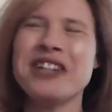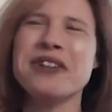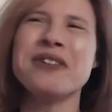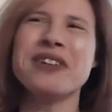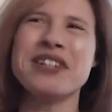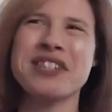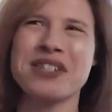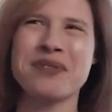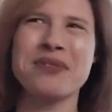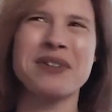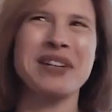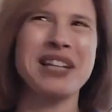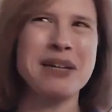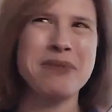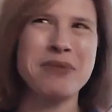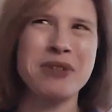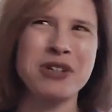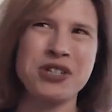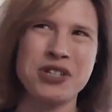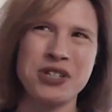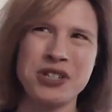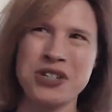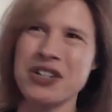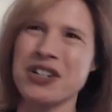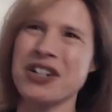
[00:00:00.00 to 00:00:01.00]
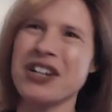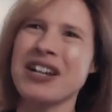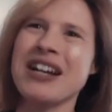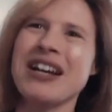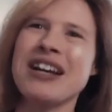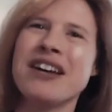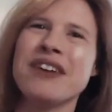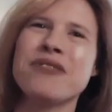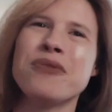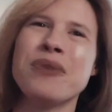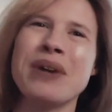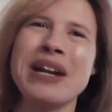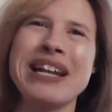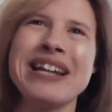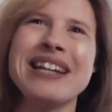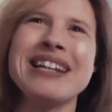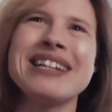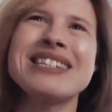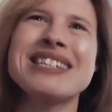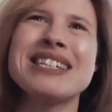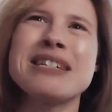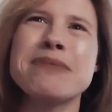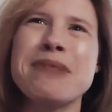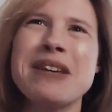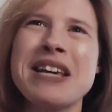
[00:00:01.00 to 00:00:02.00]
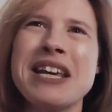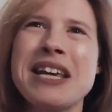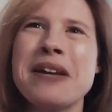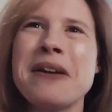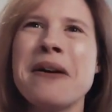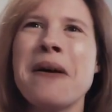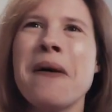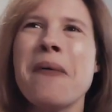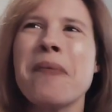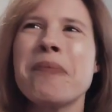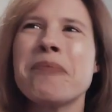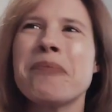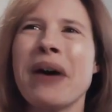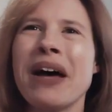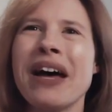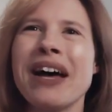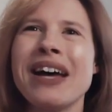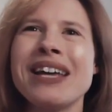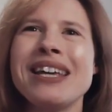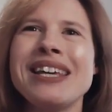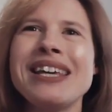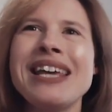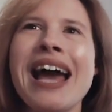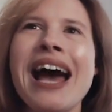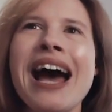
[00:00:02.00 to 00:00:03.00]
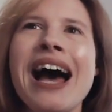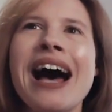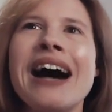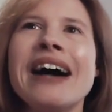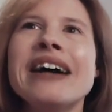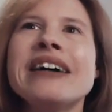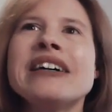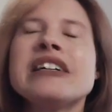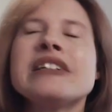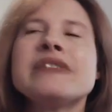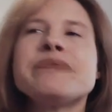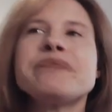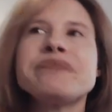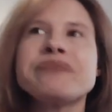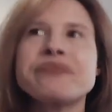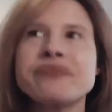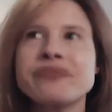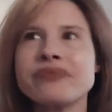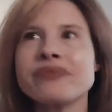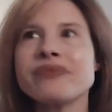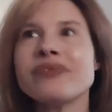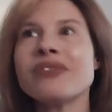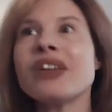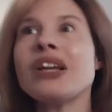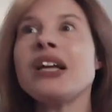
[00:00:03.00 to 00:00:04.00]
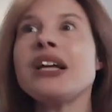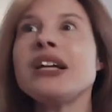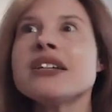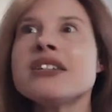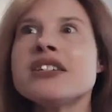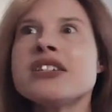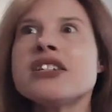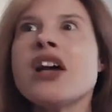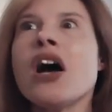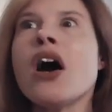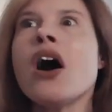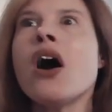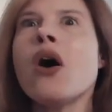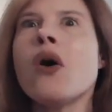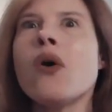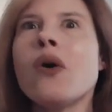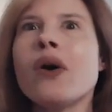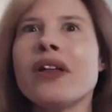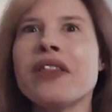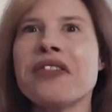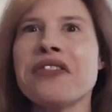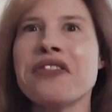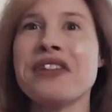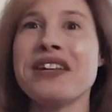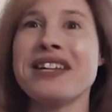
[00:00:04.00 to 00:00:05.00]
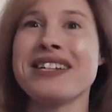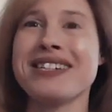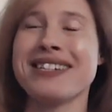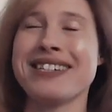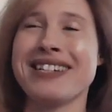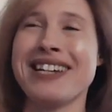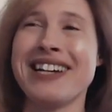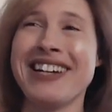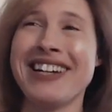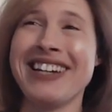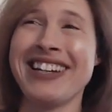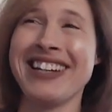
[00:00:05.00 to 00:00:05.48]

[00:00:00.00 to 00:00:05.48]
Yoon is really mature when he needs to be, but yeah. So this